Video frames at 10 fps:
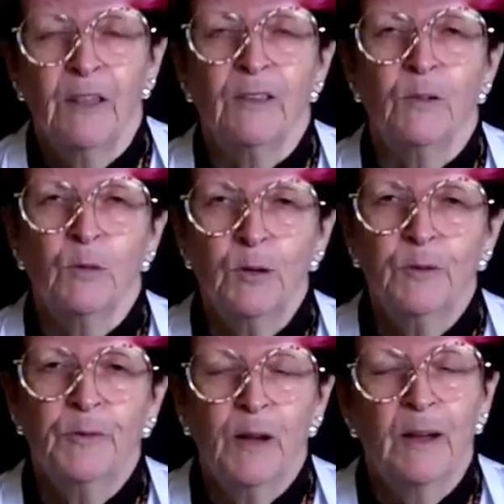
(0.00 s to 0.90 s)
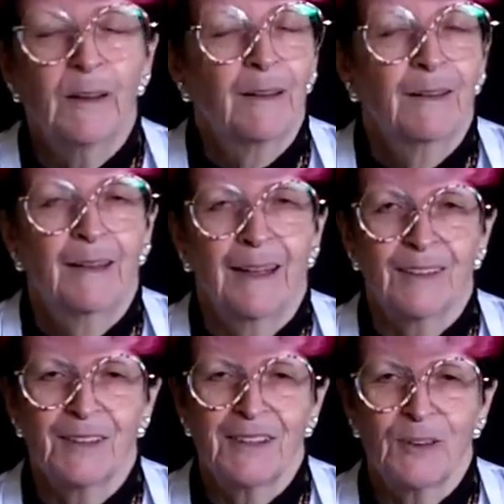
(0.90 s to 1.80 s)
You will find,
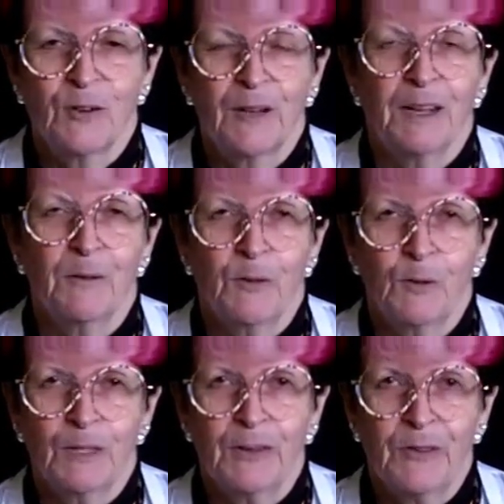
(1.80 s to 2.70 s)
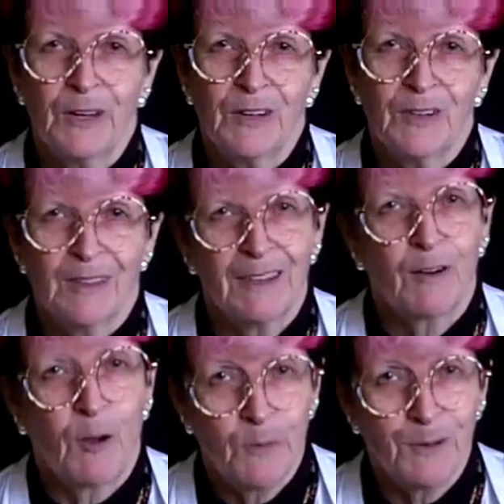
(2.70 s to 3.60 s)
as I said earlier, with all definitions,
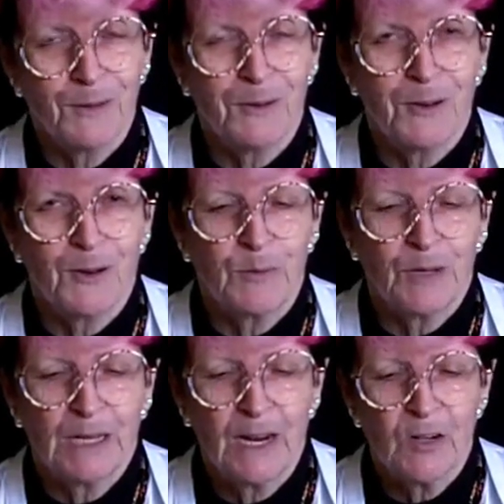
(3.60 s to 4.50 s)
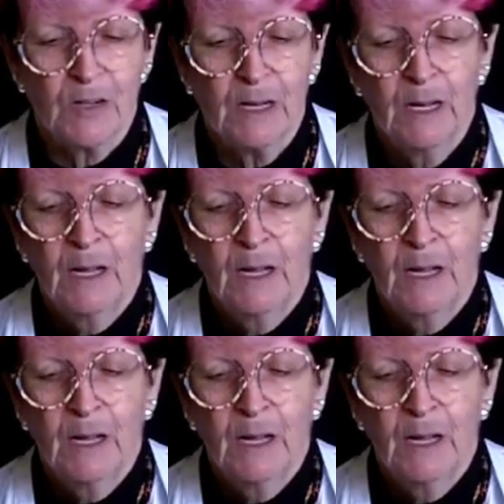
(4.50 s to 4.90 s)
they're open to interpretation.